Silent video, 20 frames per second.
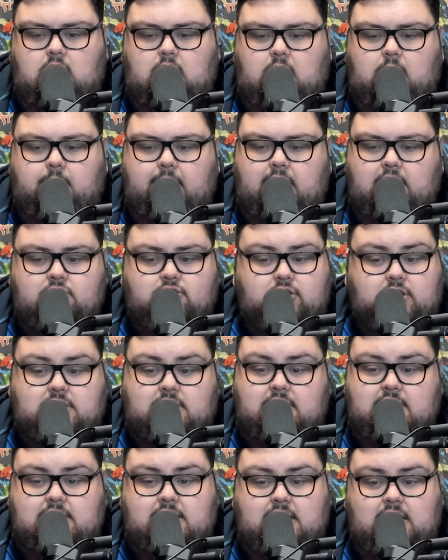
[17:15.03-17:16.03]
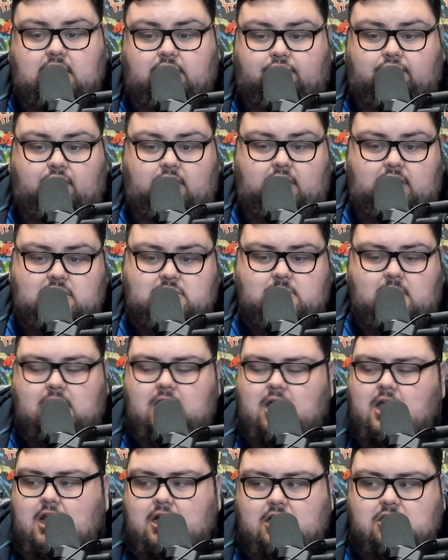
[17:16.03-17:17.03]
It'll be interesting to see this fight as well.
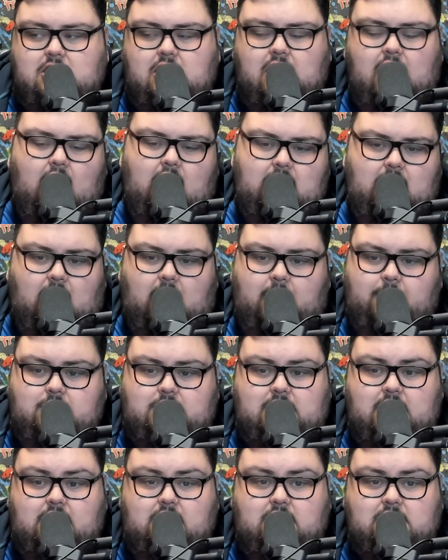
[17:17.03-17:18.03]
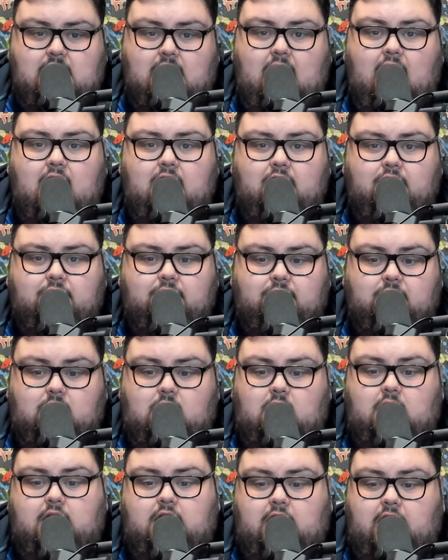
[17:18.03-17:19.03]
There's a lot, I would say there's a lot of
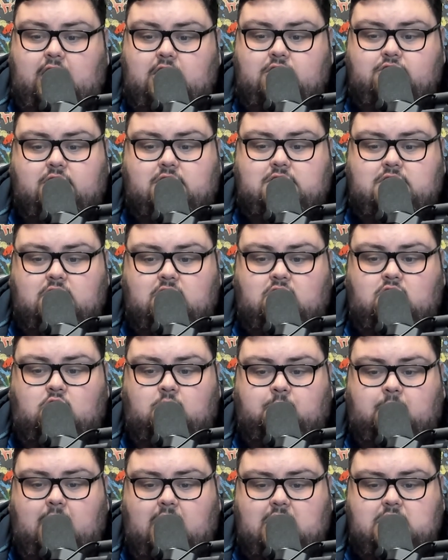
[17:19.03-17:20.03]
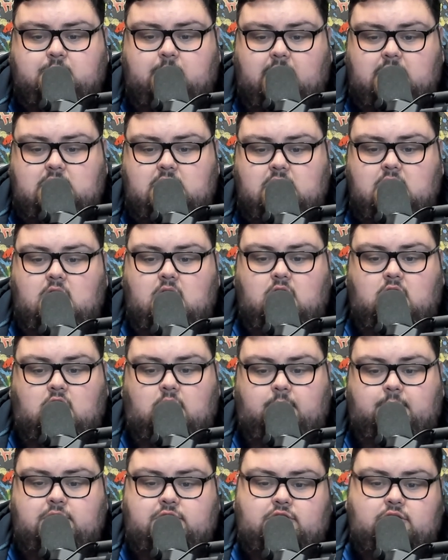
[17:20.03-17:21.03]
interesting and good prospects
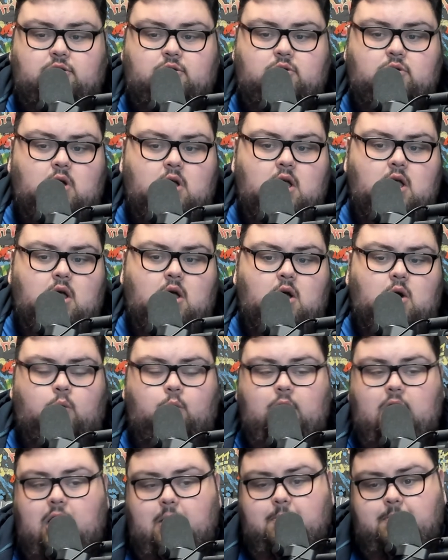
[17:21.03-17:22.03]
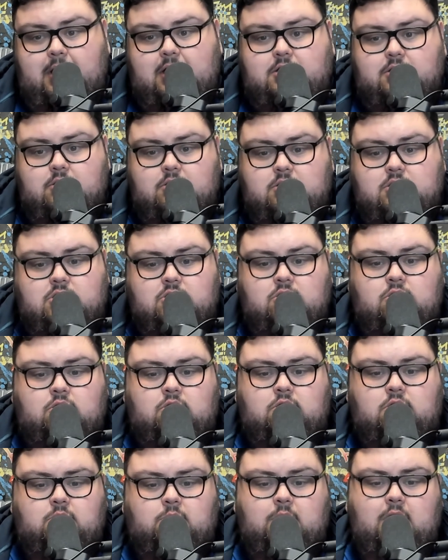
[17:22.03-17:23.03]
coming through. Will it be too
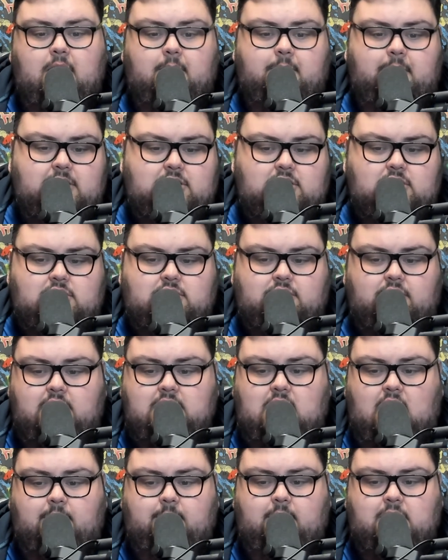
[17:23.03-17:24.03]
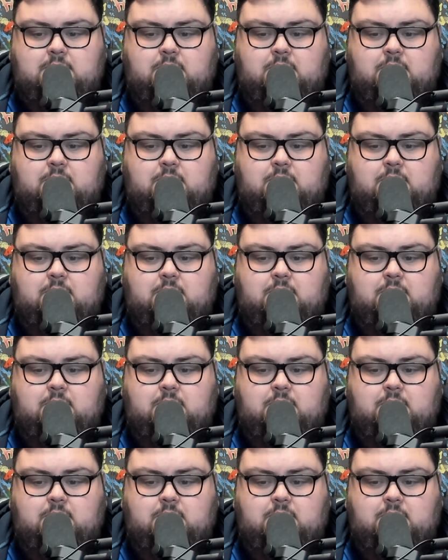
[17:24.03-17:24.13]
soon? Will it be just the right time?